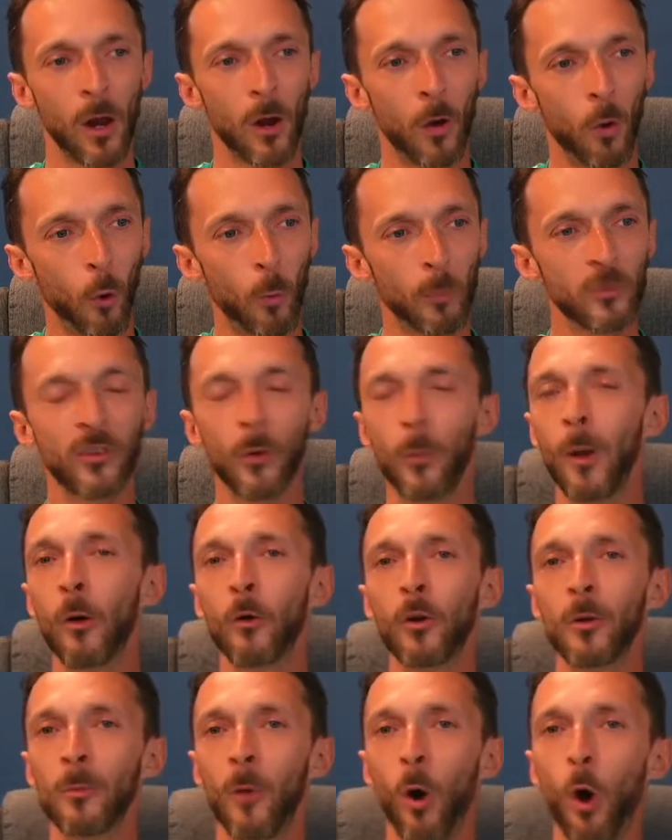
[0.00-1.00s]
hopes to
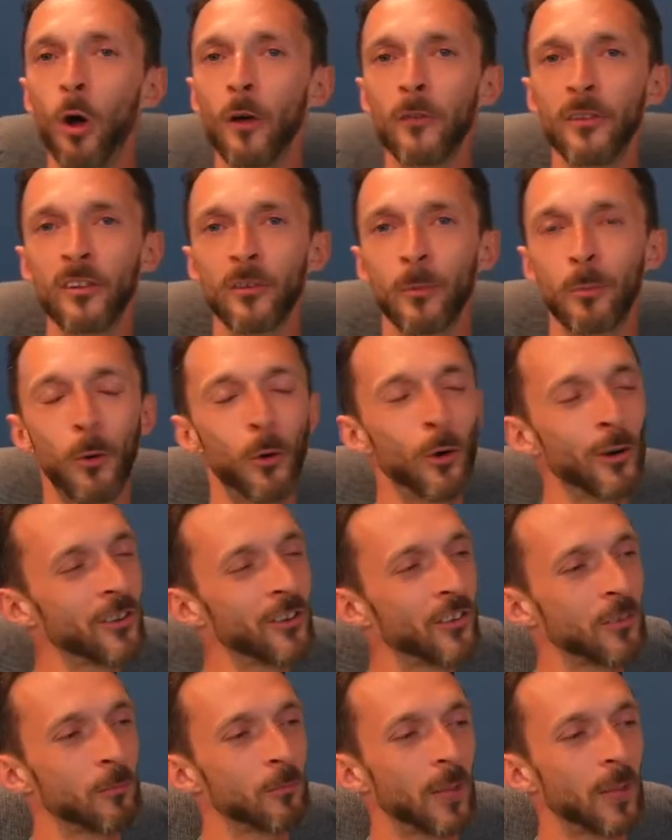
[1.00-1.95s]
welcome all of these aboard,